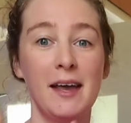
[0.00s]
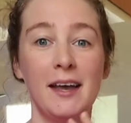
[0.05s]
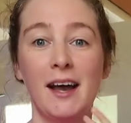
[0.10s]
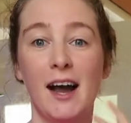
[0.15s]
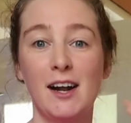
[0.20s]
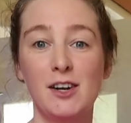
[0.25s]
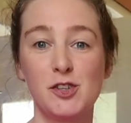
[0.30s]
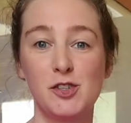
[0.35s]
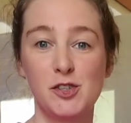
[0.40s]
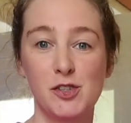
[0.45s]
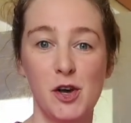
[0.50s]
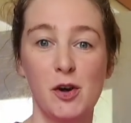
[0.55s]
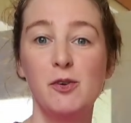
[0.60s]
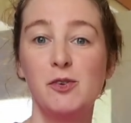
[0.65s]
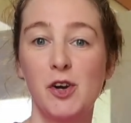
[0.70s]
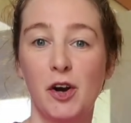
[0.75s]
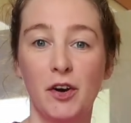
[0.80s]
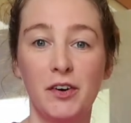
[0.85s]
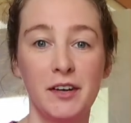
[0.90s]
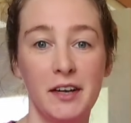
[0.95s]
It got so
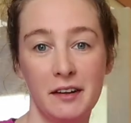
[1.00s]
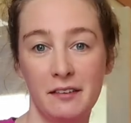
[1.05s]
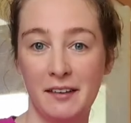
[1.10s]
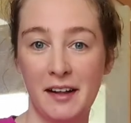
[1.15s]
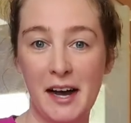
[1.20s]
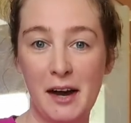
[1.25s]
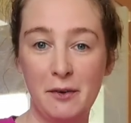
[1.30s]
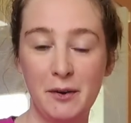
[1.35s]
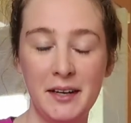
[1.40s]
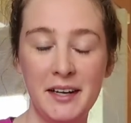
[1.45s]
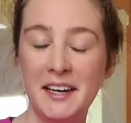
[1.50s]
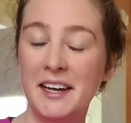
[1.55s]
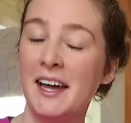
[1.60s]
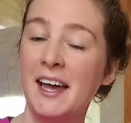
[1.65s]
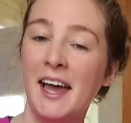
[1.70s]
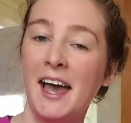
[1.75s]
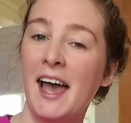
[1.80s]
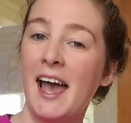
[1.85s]
dark and cloudy,